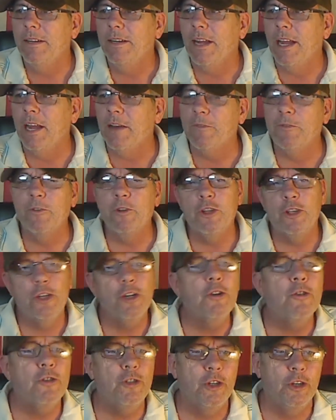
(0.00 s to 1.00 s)
And for
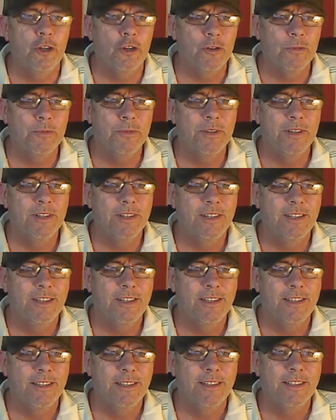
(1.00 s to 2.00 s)
YouTube
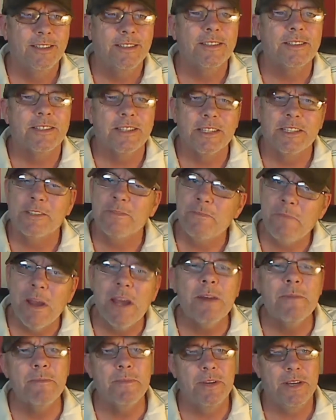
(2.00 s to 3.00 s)
to
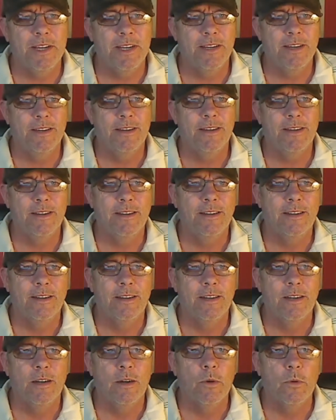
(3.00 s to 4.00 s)
suspend me
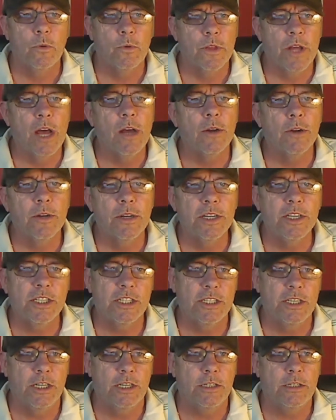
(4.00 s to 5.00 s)
without
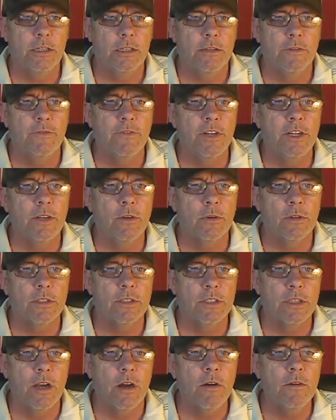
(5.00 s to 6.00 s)
listening to the video
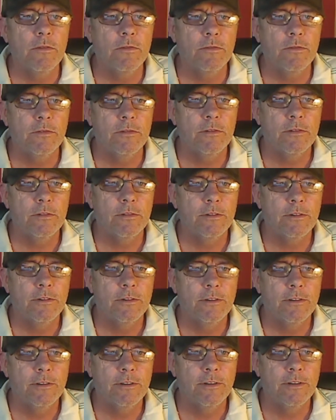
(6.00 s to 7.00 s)
itself,
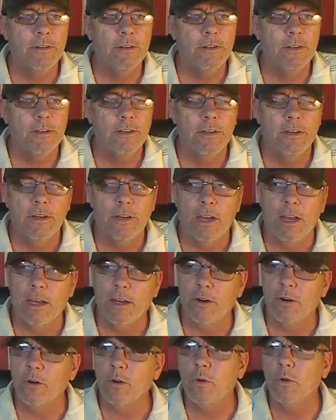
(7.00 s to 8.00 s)
I
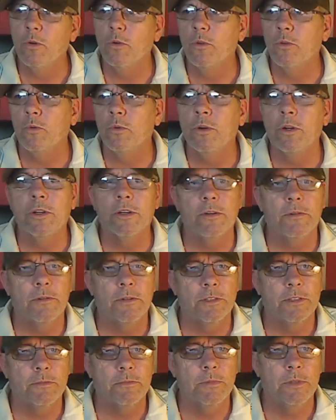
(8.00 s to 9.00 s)
don't know who the worker
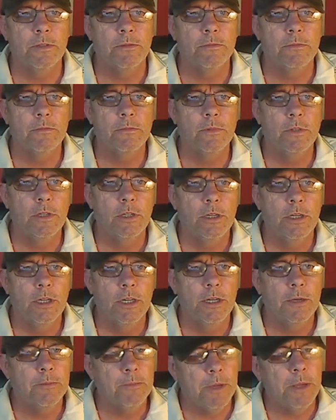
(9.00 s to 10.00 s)
is, but
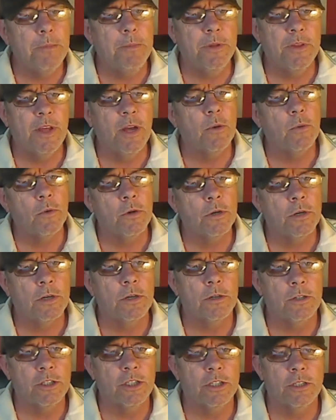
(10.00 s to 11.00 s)
maybe that
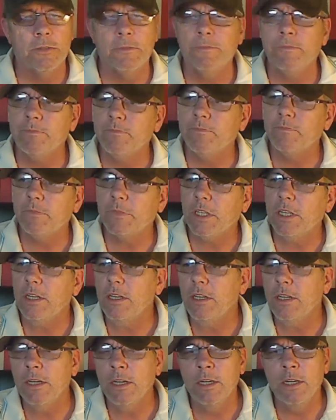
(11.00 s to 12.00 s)
worker should
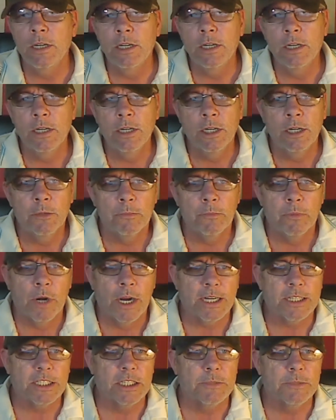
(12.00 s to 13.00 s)

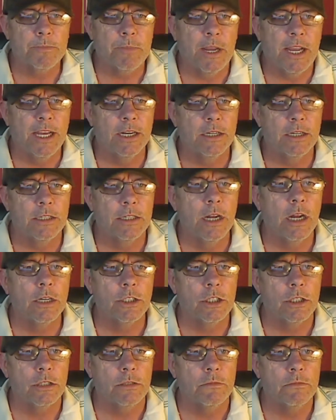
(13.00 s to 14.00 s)
practice paying
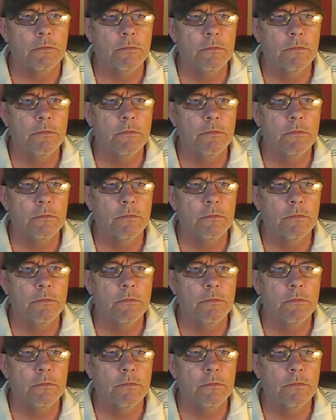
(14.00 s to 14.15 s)
attention